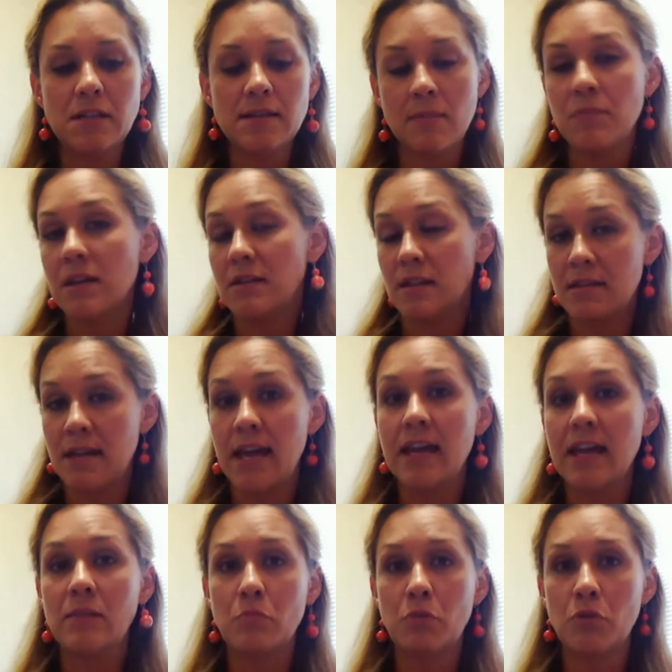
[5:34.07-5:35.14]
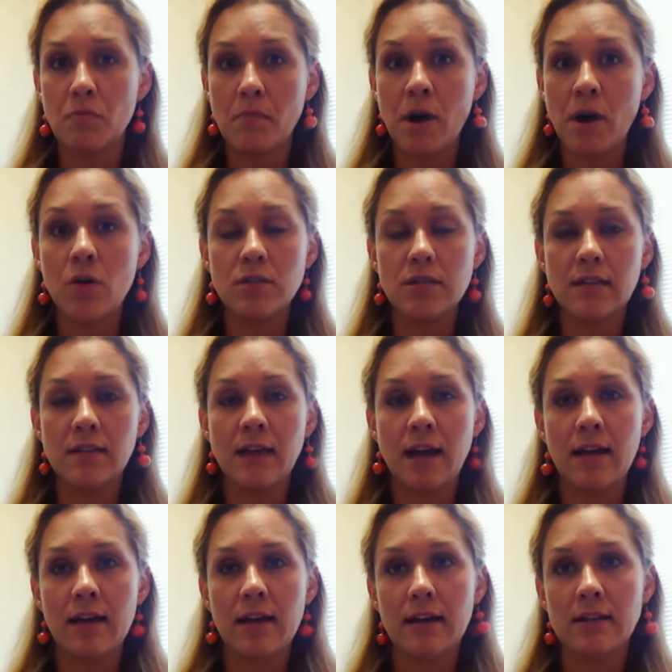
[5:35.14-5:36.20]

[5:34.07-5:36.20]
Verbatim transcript: something that they can promote that